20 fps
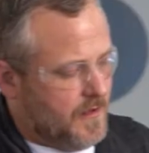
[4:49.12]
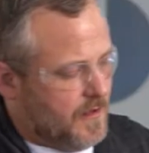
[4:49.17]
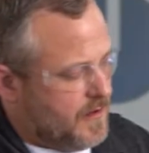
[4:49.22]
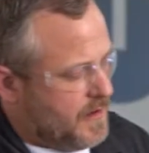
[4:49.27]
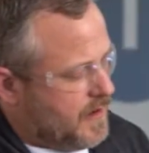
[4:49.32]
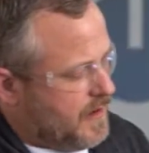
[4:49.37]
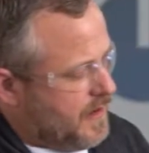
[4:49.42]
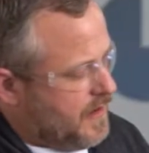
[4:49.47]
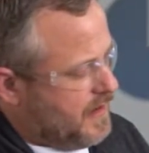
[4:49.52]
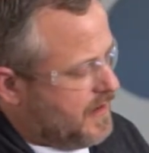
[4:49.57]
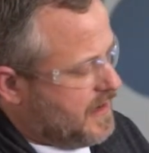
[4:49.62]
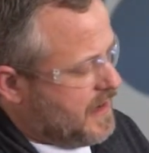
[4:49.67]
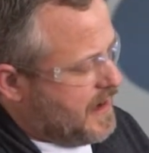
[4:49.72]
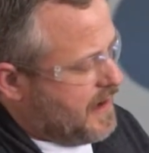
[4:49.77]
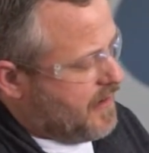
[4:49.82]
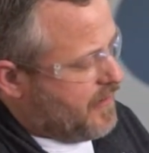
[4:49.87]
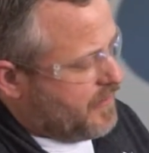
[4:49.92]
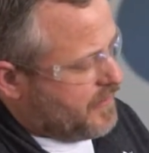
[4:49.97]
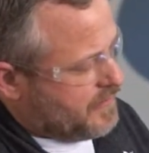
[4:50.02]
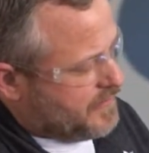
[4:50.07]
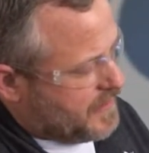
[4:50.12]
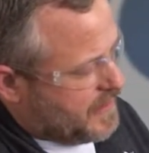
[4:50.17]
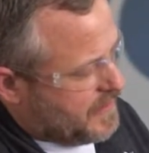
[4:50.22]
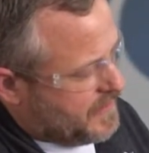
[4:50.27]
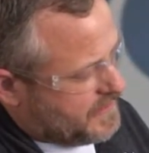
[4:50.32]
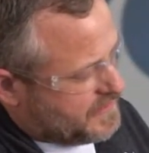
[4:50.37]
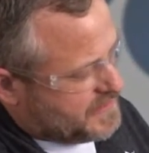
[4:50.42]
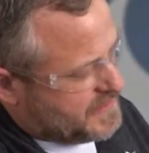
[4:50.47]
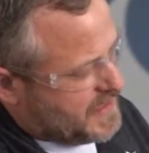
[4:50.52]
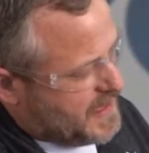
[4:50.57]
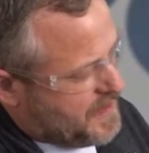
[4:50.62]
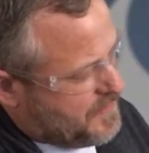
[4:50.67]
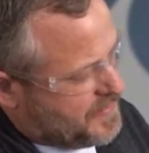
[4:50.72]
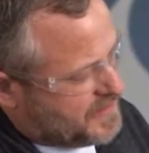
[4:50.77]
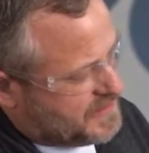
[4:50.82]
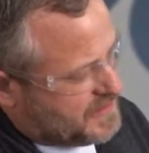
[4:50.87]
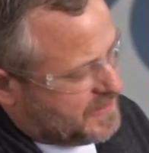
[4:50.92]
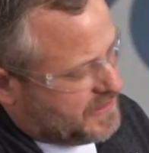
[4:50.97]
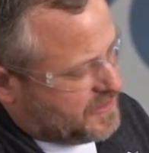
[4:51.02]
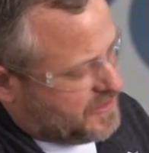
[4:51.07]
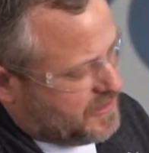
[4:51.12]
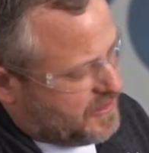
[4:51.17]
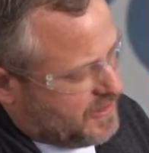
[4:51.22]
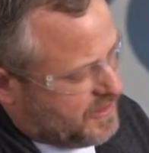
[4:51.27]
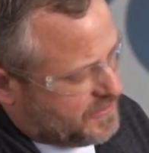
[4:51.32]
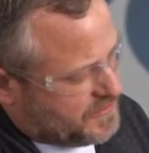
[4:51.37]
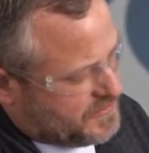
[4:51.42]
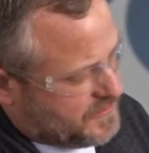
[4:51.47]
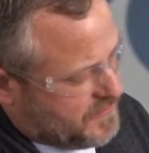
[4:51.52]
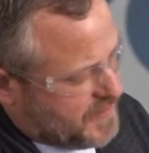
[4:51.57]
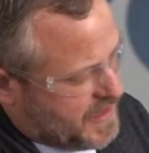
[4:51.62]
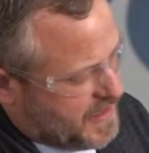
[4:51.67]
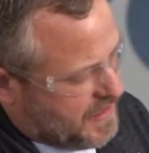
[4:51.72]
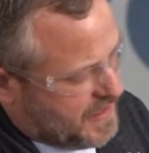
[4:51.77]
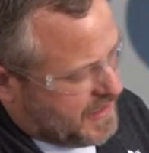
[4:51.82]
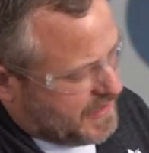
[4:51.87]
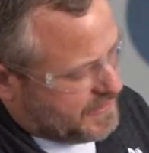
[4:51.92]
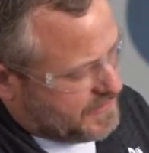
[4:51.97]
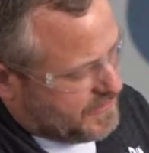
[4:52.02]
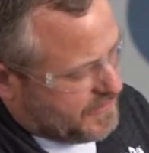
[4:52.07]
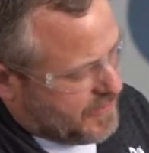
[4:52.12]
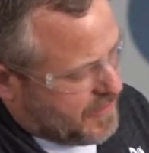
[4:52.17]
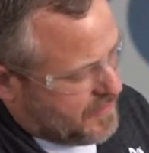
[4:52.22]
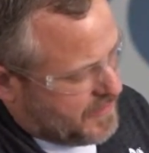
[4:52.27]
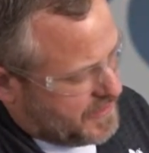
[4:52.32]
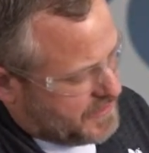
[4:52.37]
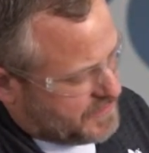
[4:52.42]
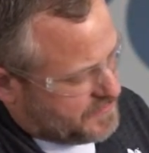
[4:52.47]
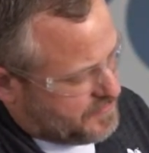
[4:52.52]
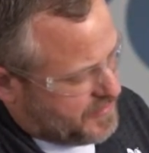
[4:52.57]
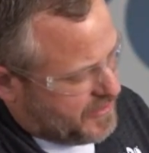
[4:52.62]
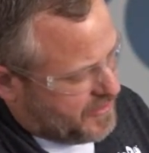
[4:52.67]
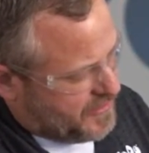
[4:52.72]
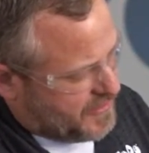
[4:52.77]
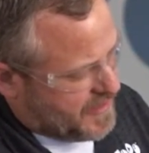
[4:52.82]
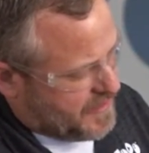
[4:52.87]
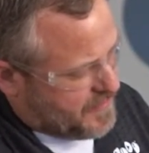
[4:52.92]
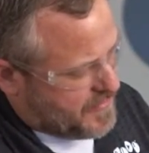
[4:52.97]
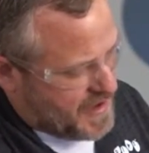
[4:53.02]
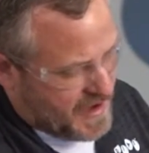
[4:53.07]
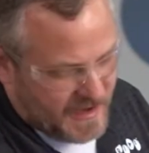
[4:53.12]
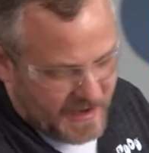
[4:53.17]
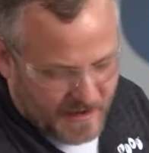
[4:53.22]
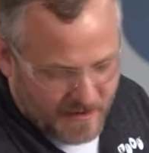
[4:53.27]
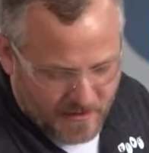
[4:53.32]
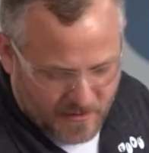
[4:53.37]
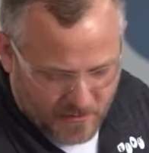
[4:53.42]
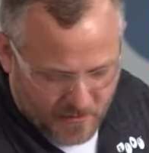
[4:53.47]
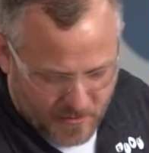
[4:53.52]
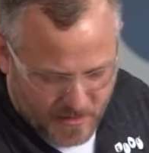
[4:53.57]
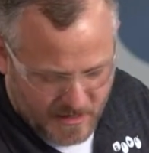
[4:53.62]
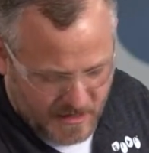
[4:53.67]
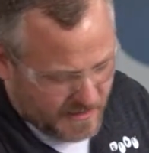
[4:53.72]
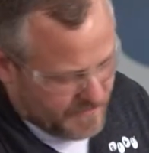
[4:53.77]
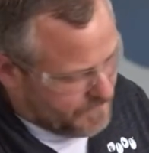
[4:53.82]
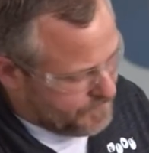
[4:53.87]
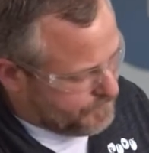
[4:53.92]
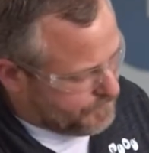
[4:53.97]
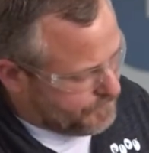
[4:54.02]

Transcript: Okay, and now this tape is a little close to my line too. I'm going to just peel that back out of the way.